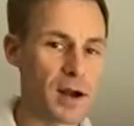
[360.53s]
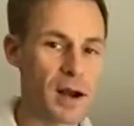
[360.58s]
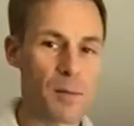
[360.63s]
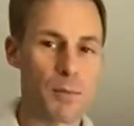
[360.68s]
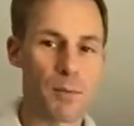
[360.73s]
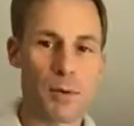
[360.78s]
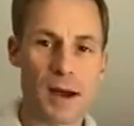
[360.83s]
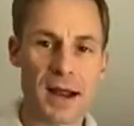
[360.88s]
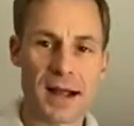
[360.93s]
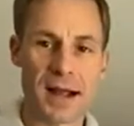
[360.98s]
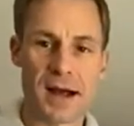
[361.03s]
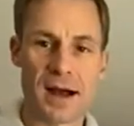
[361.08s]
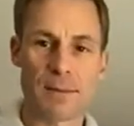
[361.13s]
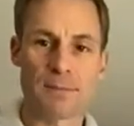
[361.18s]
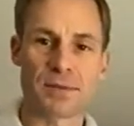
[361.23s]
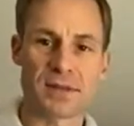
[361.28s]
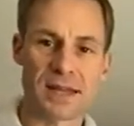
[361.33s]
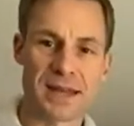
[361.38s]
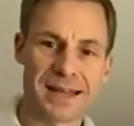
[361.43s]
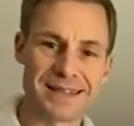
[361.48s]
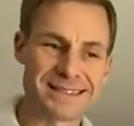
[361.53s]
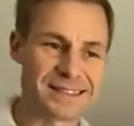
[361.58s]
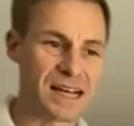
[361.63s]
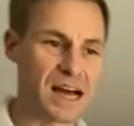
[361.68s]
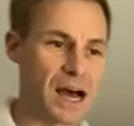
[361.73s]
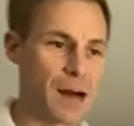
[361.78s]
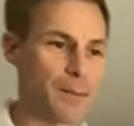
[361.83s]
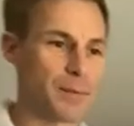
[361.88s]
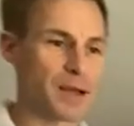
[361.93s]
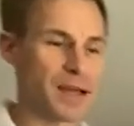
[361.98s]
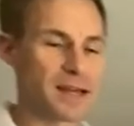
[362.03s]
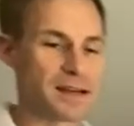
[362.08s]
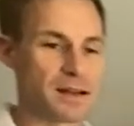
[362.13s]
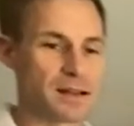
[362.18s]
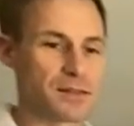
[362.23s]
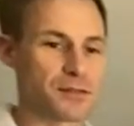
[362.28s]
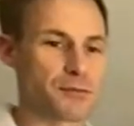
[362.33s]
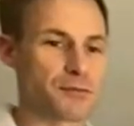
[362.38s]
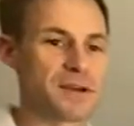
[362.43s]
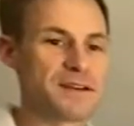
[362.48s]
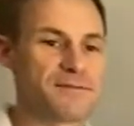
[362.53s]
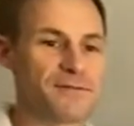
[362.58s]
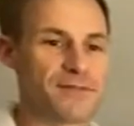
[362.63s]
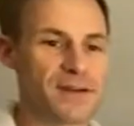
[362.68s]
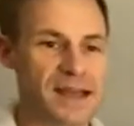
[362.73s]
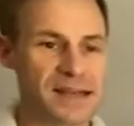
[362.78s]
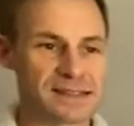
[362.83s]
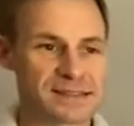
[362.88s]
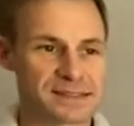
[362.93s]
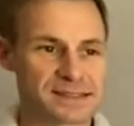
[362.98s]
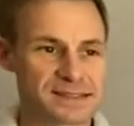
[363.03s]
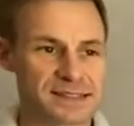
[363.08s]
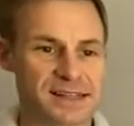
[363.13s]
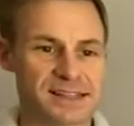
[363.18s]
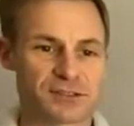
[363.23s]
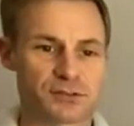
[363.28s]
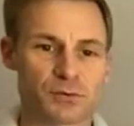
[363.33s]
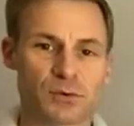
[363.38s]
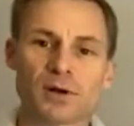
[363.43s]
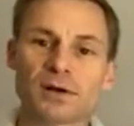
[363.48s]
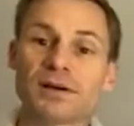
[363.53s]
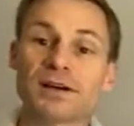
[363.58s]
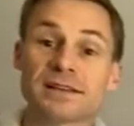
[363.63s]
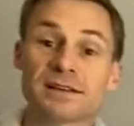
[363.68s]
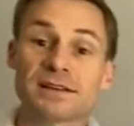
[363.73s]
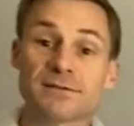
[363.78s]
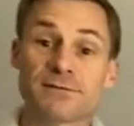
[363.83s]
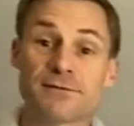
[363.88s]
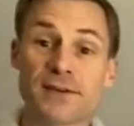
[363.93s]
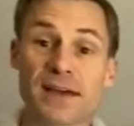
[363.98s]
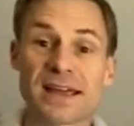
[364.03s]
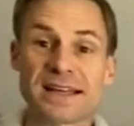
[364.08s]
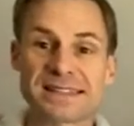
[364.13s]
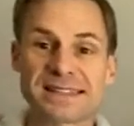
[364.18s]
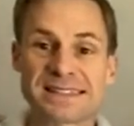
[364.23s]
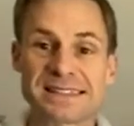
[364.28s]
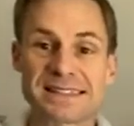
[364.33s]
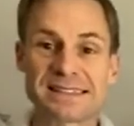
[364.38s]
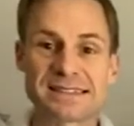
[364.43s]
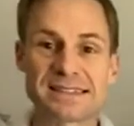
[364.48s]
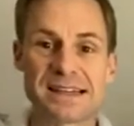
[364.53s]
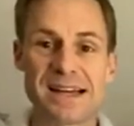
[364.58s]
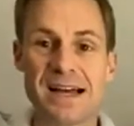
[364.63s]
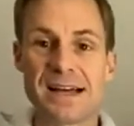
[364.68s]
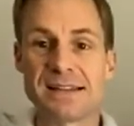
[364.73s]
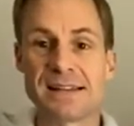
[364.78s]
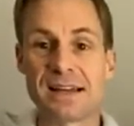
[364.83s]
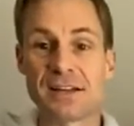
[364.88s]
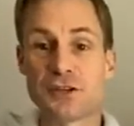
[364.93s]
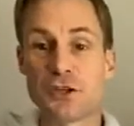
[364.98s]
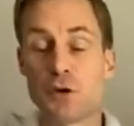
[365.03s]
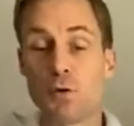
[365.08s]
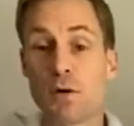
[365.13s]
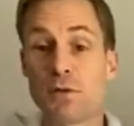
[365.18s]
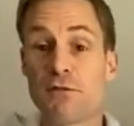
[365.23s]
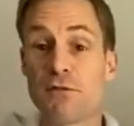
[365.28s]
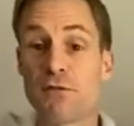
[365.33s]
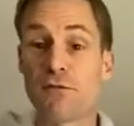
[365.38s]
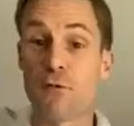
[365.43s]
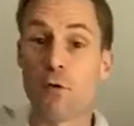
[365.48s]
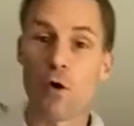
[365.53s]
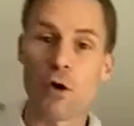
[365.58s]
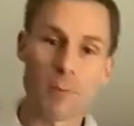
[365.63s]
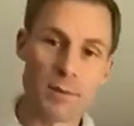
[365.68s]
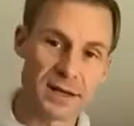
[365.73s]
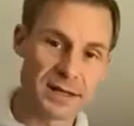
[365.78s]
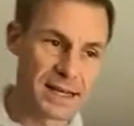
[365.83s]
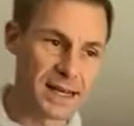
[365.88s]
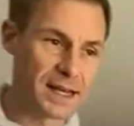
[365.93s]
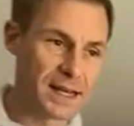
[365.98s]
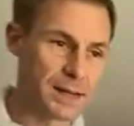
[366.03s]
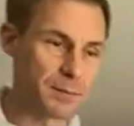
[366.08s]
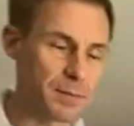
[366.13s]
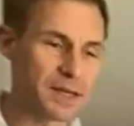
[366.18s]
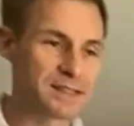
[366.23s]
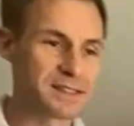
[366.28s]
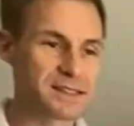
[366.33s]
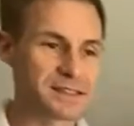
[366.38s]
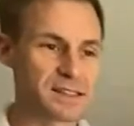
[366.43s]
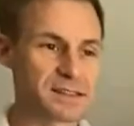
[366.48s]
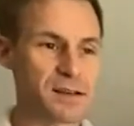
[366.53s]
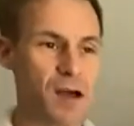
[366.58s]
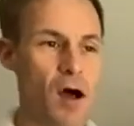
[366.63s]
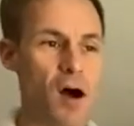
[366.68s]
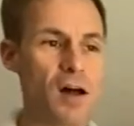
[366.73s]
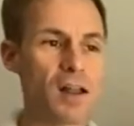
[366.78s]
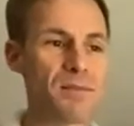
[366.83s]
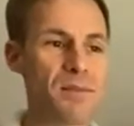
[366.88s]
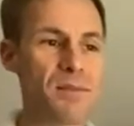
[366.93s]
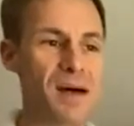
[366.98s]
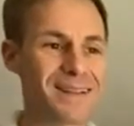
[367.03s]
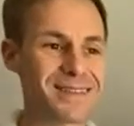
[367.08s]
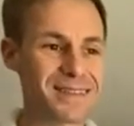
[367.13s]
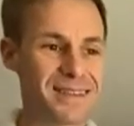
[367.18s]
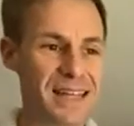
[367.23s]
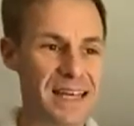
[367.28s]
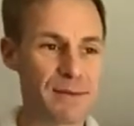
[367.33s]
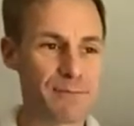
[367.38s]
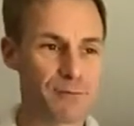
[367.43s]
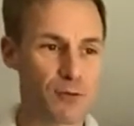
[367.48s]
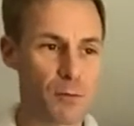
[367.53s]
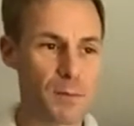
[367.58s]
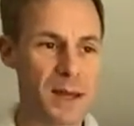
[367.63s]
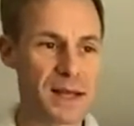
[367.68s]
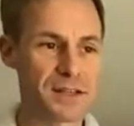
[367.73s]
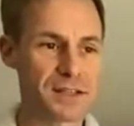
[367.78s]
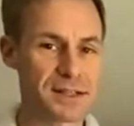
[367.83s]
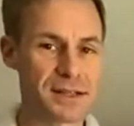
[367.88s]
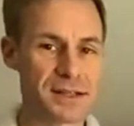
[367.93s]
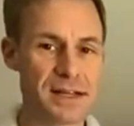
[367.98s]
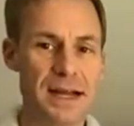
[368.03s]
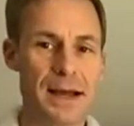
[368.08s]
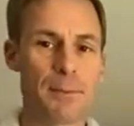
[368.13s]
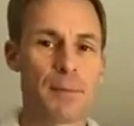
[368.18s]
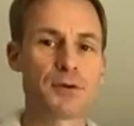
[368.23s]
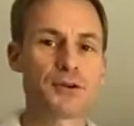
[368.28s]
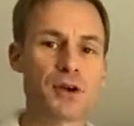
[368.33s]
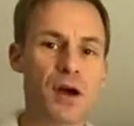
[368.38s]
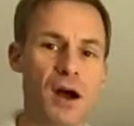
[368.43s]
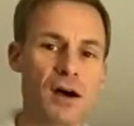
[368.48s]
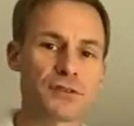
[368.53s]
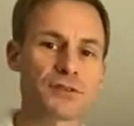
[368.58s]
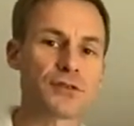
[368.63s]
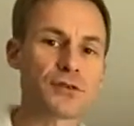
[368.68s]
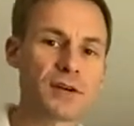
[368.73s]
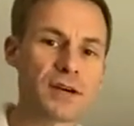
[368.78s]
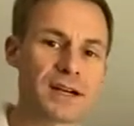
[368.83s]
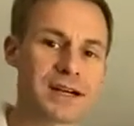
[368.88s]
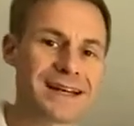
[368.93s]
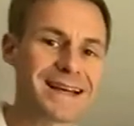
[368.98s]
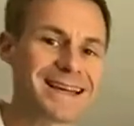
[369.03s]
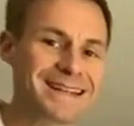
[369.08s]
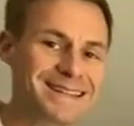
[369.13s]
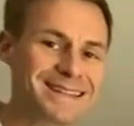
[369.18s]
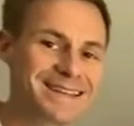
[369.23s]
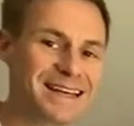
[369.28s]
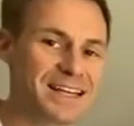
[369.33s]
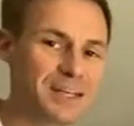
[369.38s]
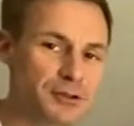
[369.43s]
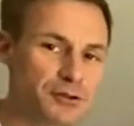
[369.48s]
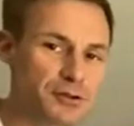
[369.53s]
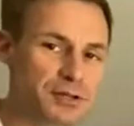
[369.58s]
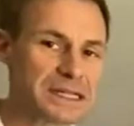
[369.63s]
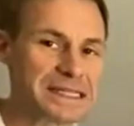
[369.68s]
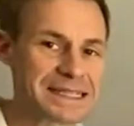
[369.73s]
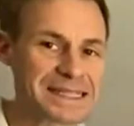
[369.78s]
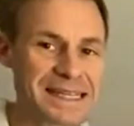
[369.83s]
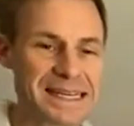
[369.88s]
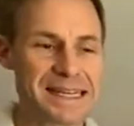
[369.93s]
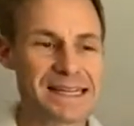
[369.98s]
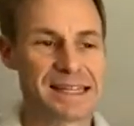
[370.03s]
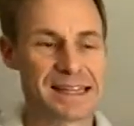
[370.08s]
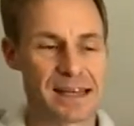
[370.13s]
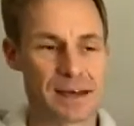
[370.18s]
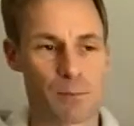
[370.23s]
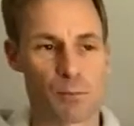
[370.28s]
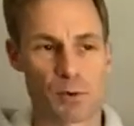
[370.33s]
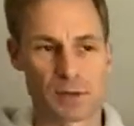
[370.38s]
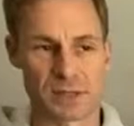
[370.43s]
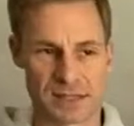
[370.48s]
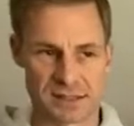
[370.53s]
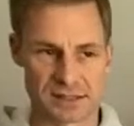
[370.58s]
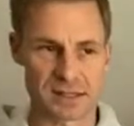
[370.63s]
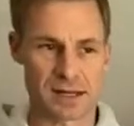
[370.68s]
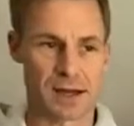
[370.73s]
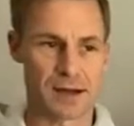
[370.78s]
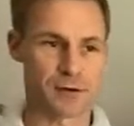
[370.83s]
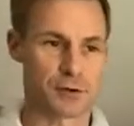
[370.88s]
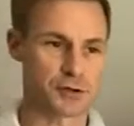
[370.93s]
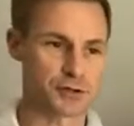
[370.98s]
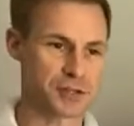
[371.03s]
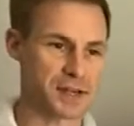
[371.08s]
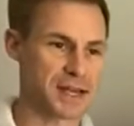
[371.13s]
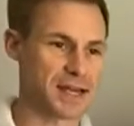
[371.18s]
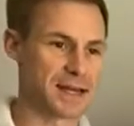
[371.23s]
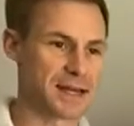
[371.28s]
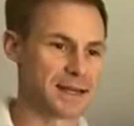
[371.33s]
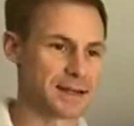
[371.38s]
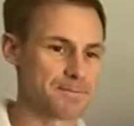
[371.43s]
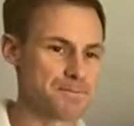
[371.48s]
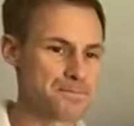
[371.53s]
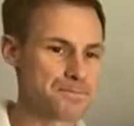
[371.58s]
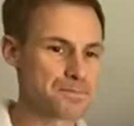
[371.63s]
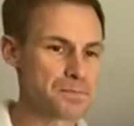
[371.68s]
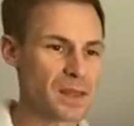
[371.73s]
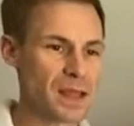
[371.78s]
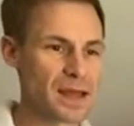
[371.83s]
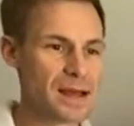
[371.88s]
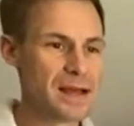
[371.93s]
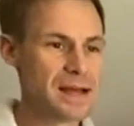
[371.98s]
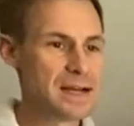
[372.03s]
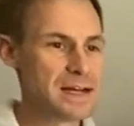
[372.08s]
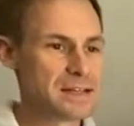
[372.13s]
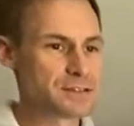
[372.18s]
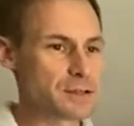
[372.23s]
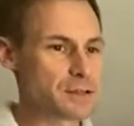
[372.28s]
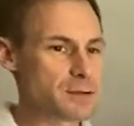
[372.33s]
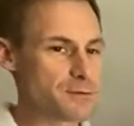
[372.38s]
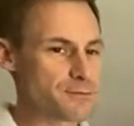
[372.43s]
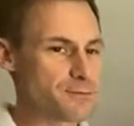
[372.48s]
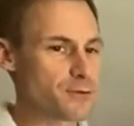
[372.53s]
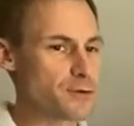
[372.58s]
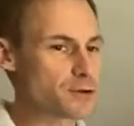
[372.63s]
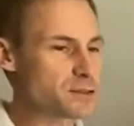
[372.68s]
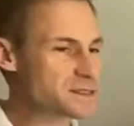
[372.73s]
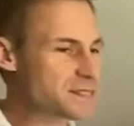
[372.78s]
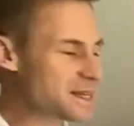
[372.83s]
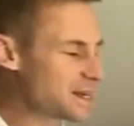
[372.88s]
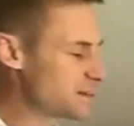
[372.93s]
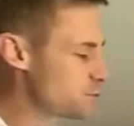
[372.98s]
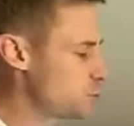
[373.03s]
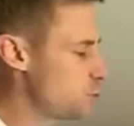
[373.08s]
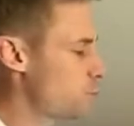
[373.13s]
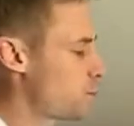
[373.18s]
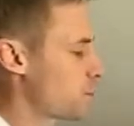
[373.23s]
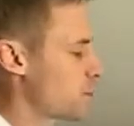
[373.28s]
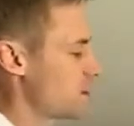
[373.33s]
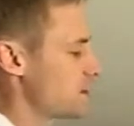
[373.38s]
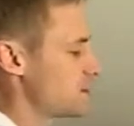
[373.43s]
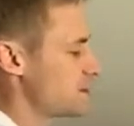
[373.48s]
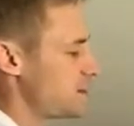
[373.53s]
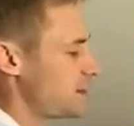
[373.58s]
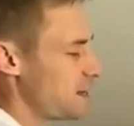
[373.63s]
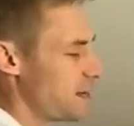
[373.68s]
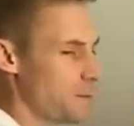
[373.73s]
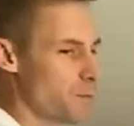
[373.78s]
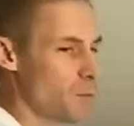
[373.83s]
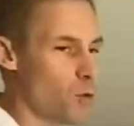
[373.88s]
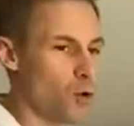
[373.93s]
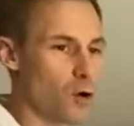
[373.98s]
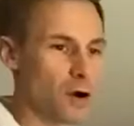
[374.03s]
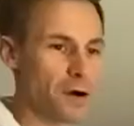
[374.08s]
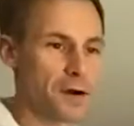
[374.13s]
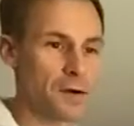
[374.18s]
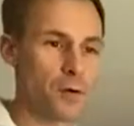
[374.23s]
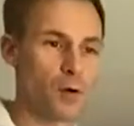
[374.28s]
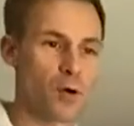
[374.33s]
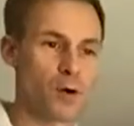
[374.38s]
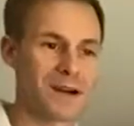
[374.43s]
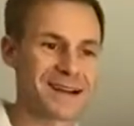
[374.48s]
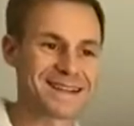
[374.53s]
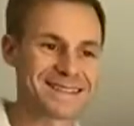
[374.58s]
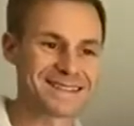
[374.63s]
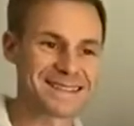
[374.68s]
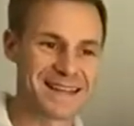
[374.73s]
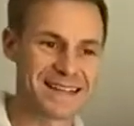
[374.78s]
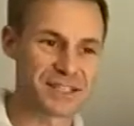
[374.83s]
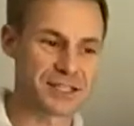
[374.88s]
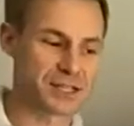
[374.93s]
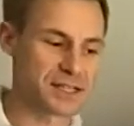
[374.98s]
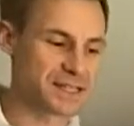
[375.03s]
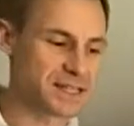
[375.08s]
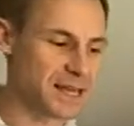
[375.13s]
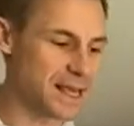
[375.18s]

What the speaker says: to break up today's topic into 3 phases. And it's really the phases that you would form a team, because this is all about team formation, but you're also going to continue to lead them with this understanding. So the first thing is you put a team or an organization